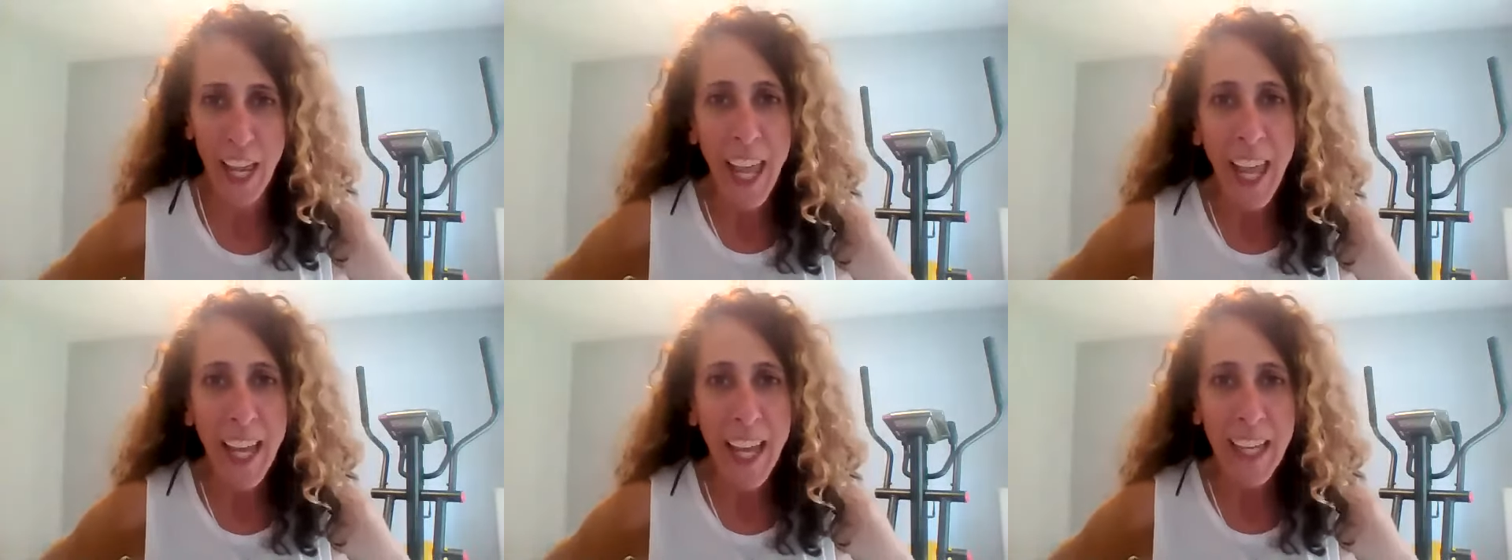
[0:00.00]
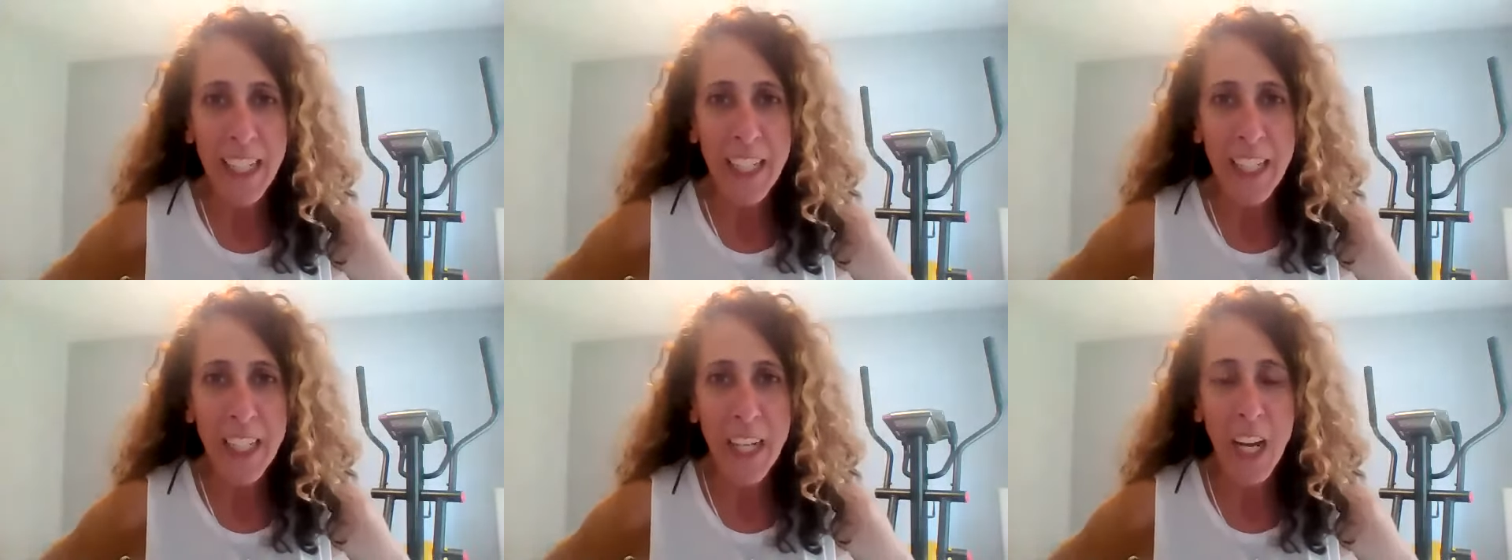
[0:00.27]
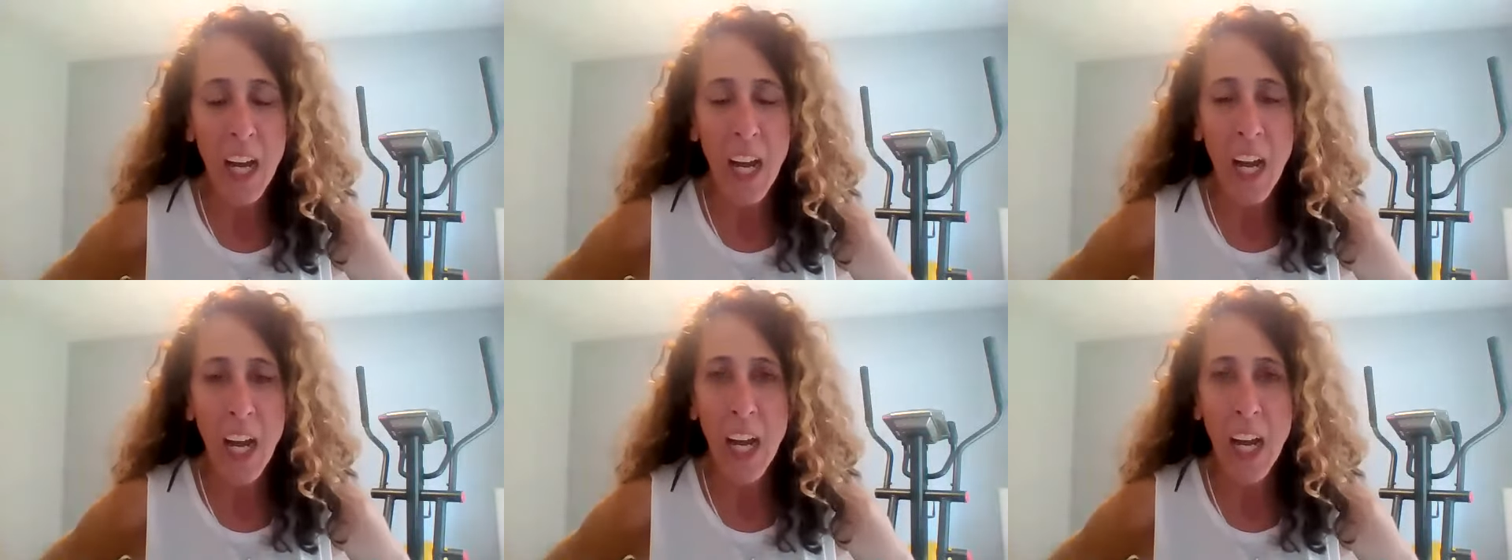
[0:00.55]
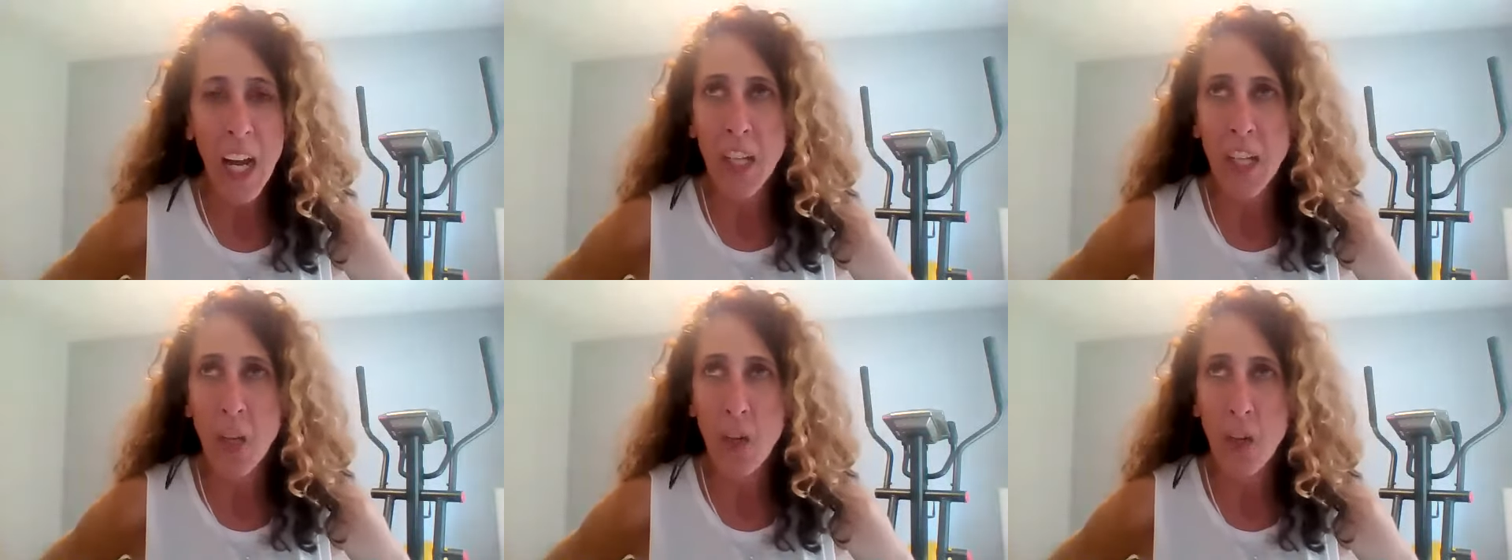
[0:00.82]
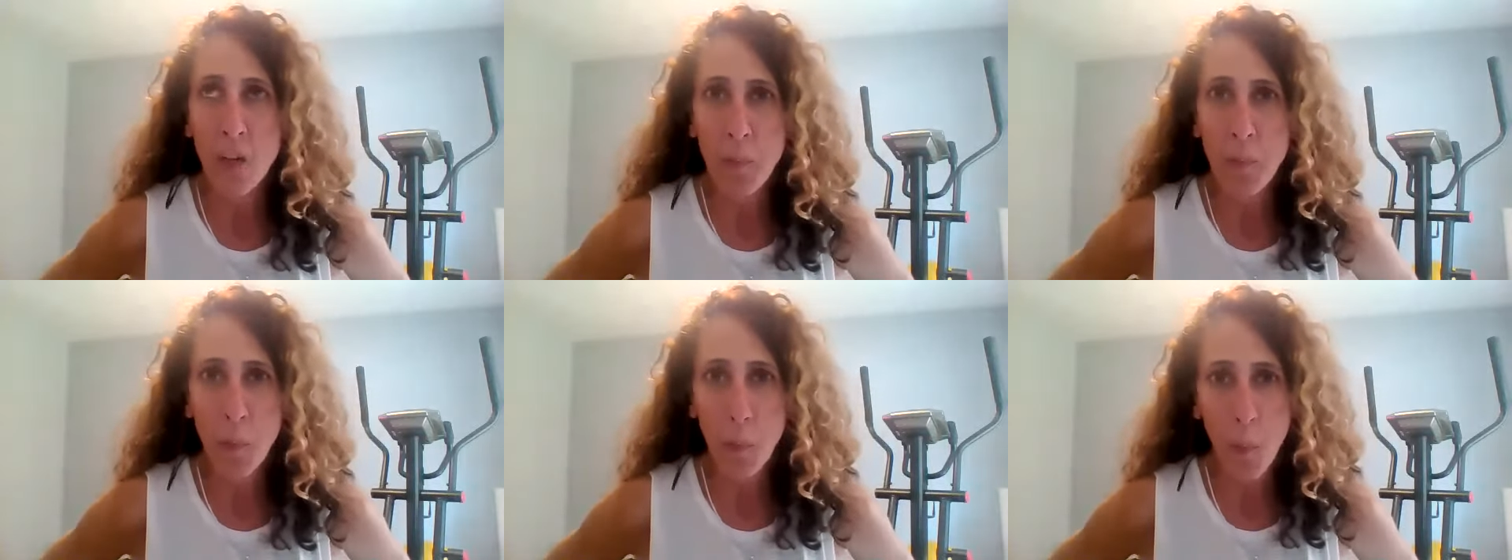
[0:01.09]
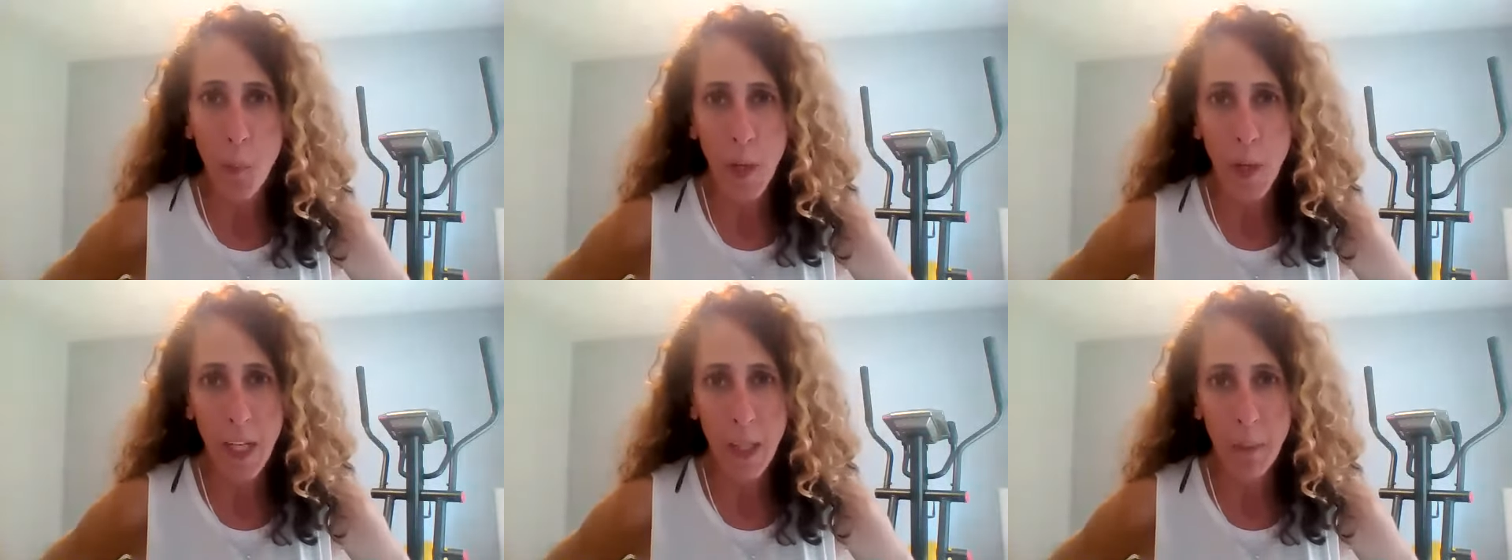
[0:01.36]
And I know you've
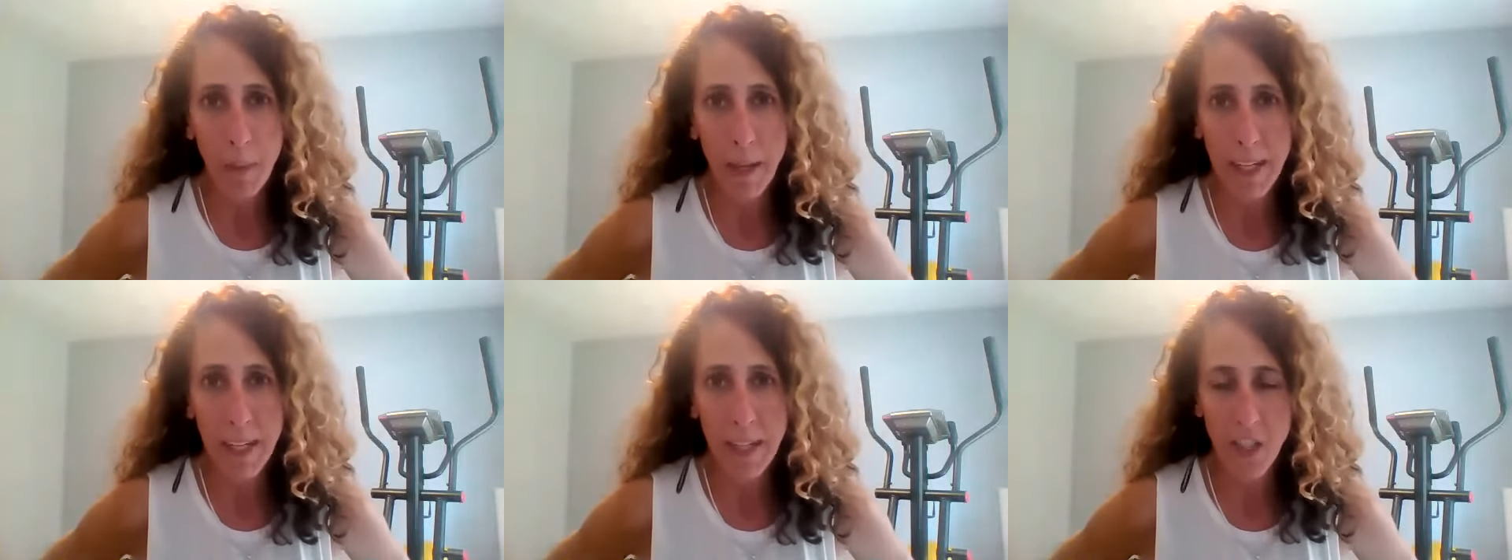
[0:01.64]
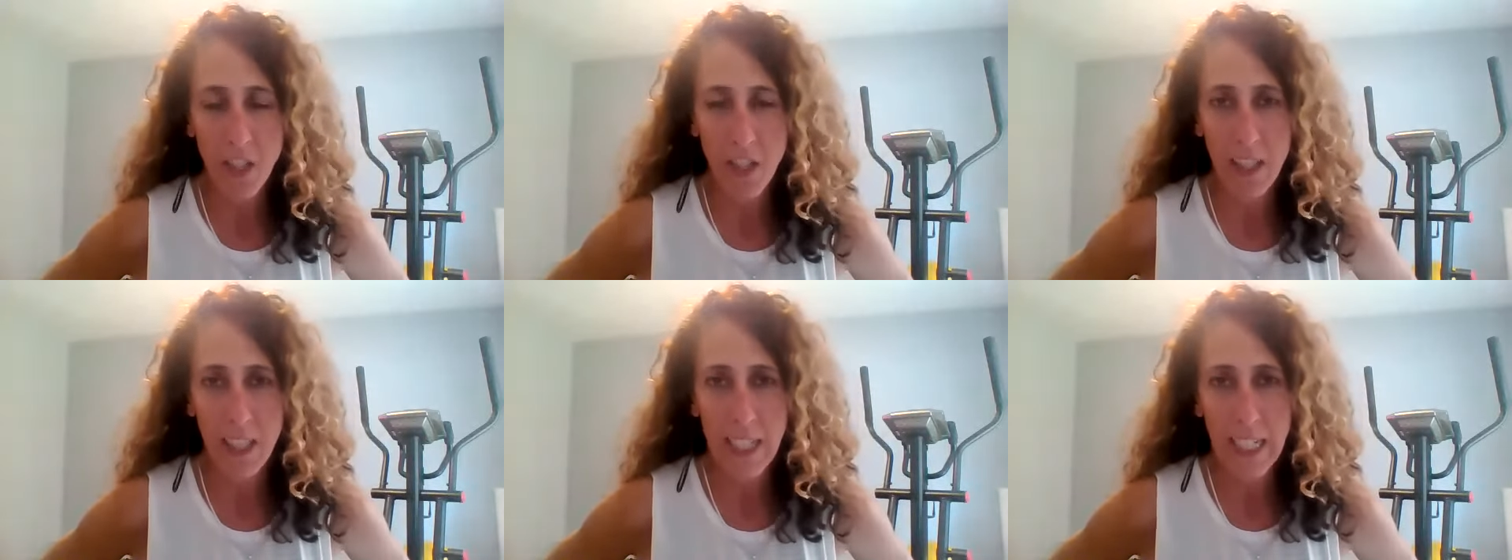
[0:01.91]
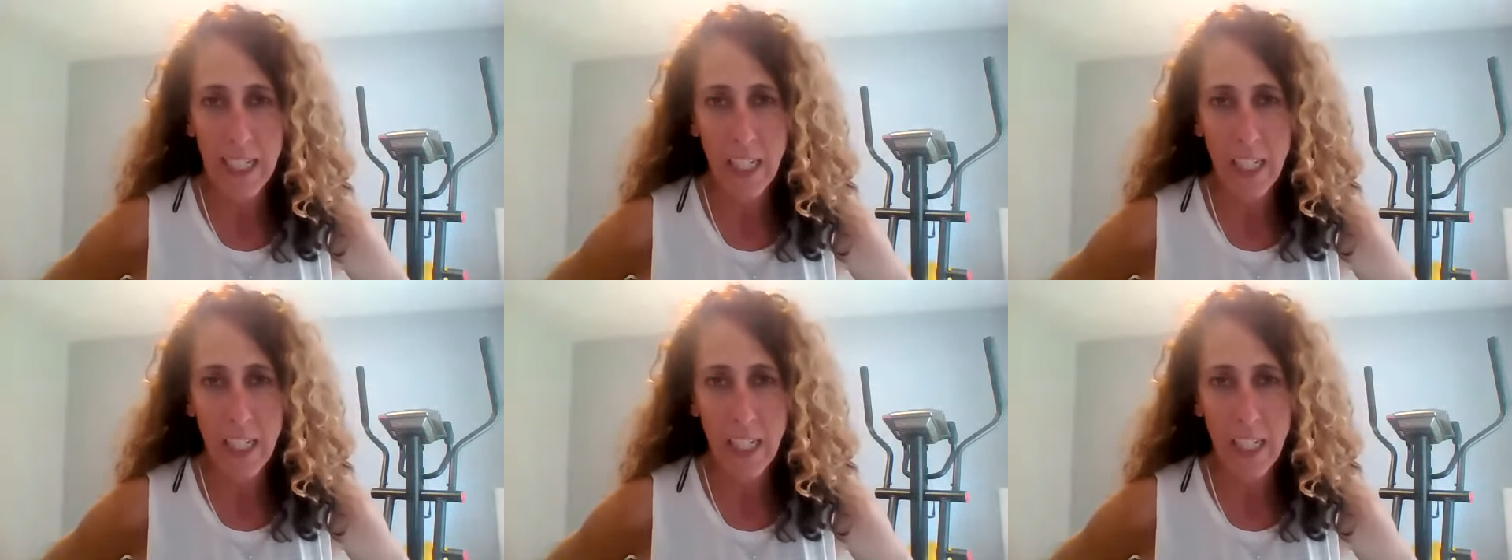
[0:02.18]
been waiting patiently